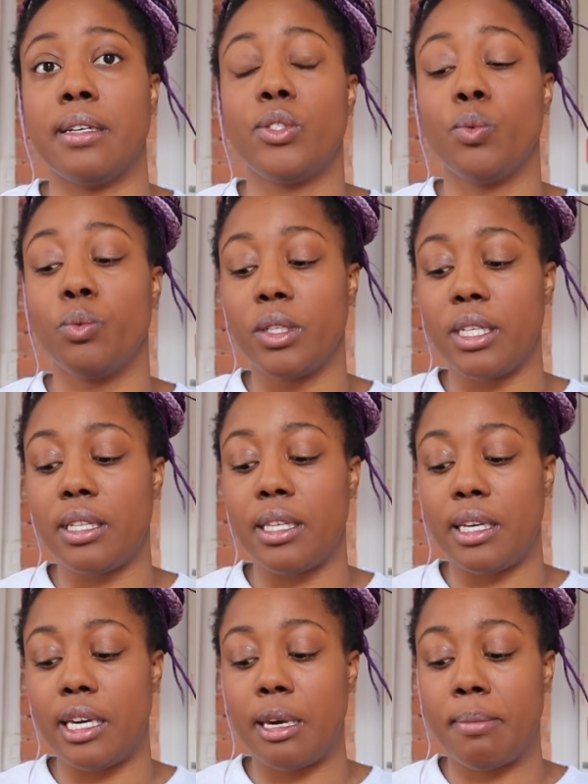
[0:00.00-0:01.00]
So really
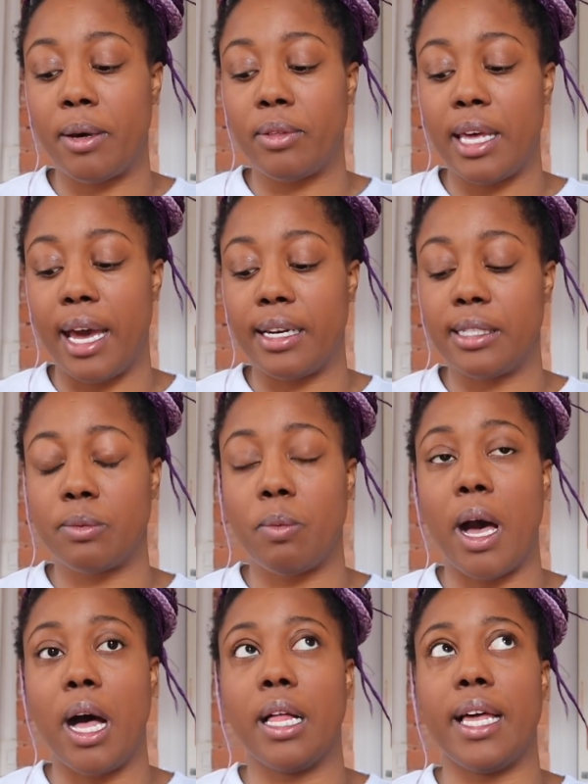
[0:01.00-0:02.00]
thinking about that as
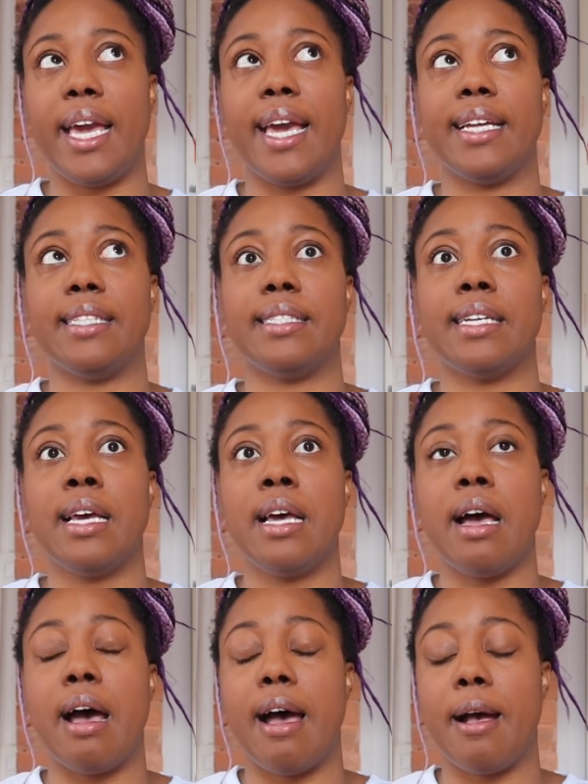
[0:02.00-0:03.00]
well. And
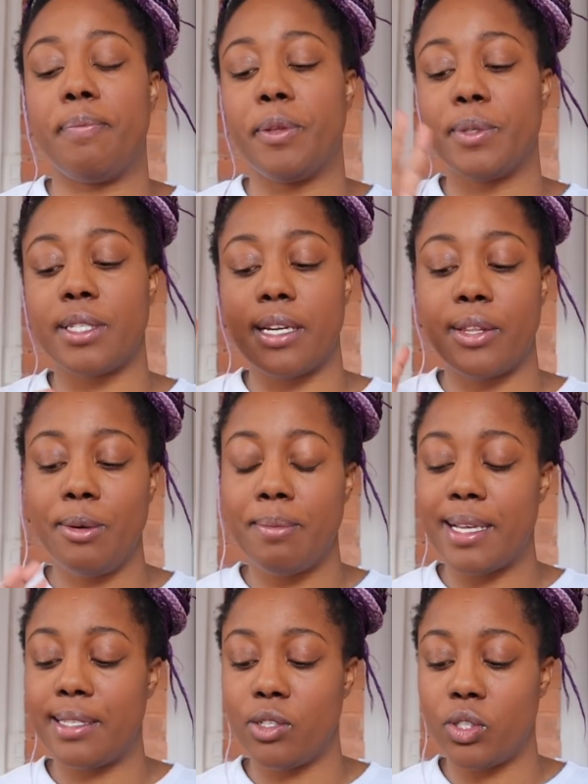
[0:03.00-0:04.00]
there was another
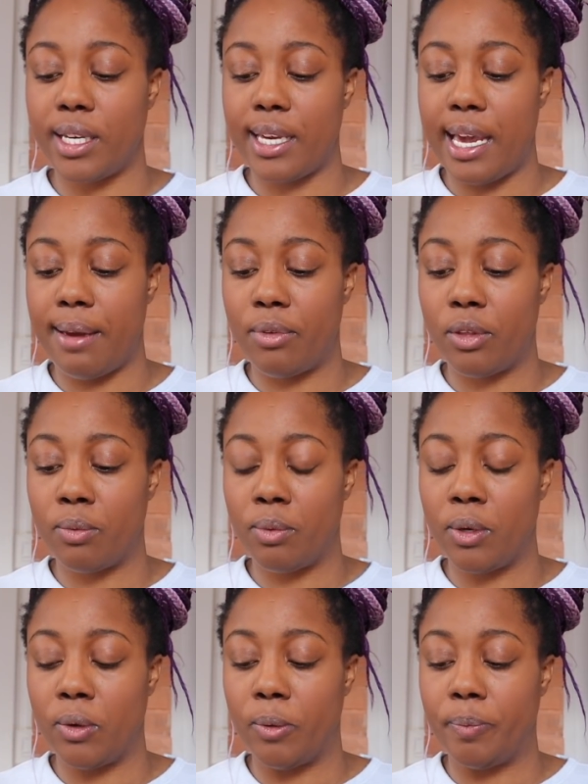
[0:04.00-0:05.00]
message that came
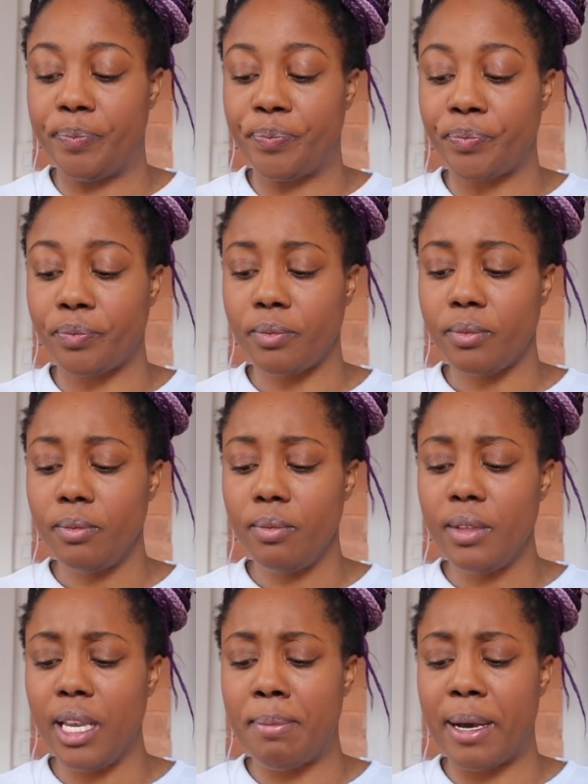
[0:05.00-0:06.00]
through
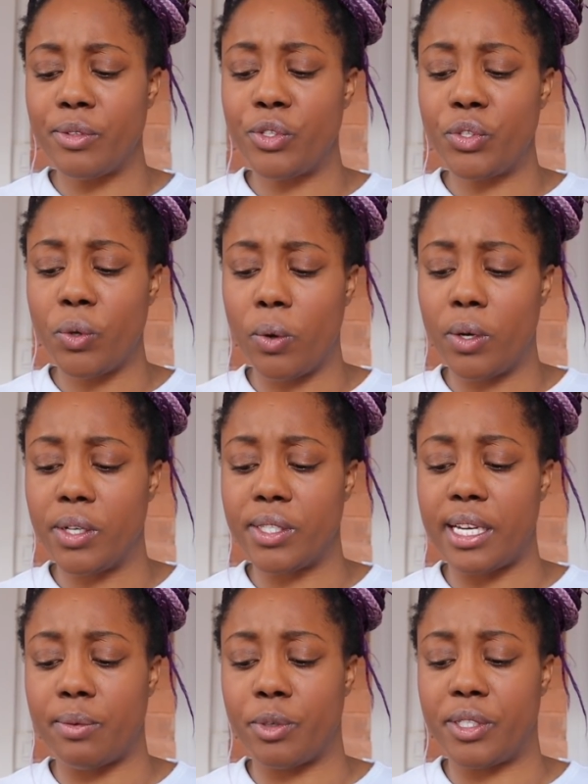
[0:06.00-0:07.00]
about
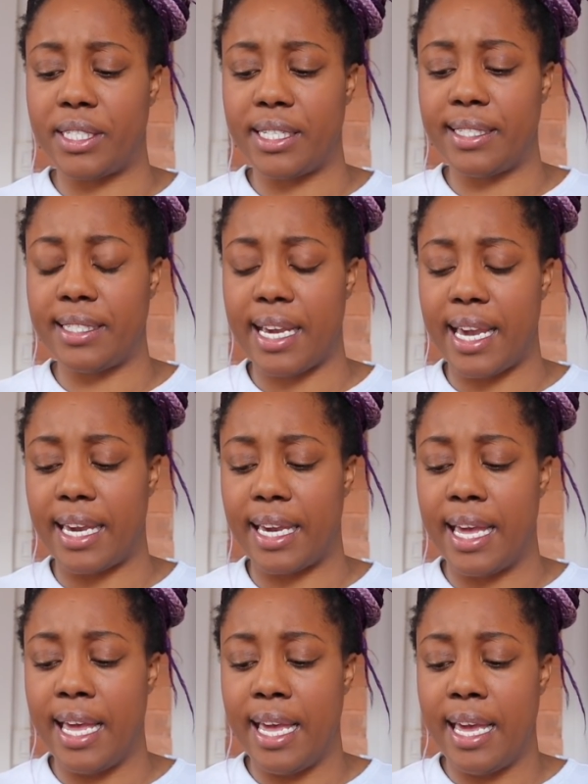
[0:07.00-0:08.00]
souls and
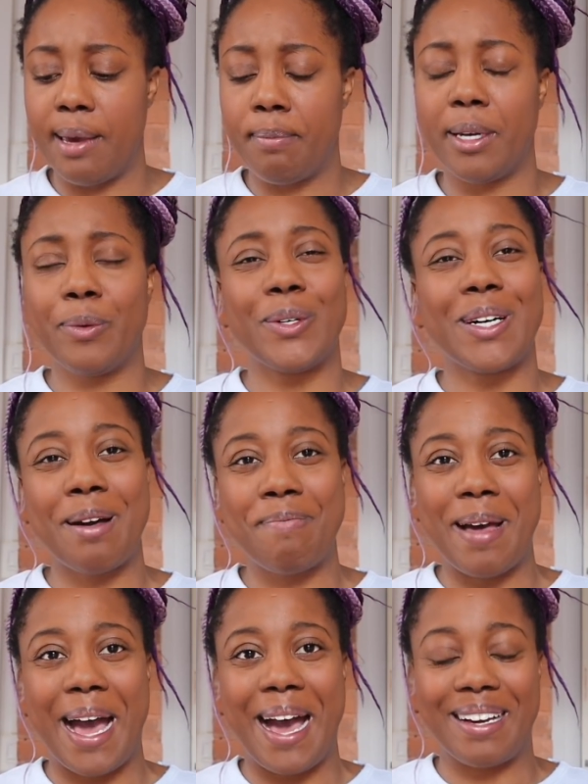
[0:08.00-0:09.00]
resisting, but it will come
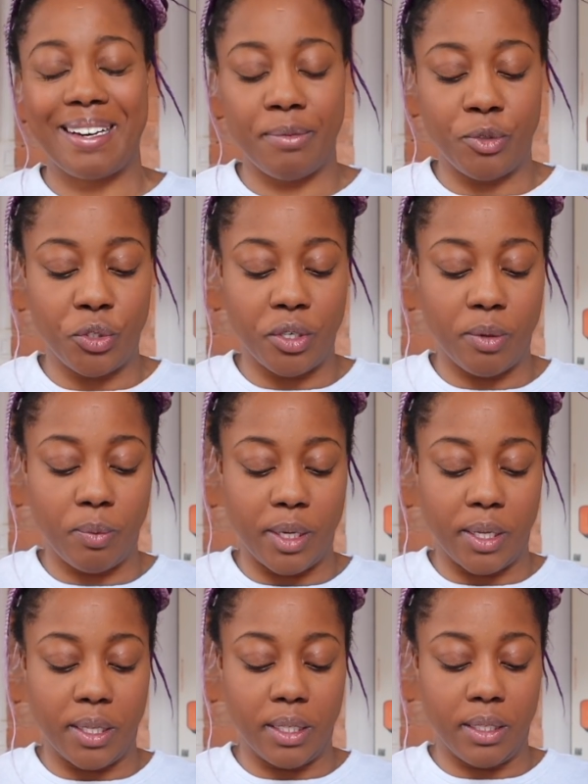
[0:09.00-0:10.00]
back. I'm sure it will.